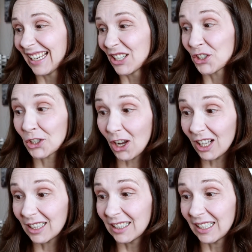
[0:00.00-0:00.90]

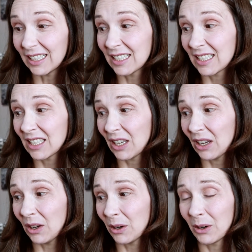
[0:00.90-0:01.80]
chocolate,
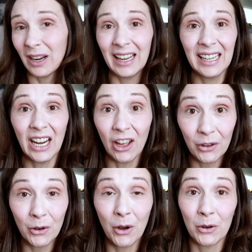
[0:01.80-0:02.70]
or any
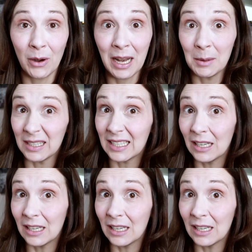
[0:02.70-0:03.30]
other grains,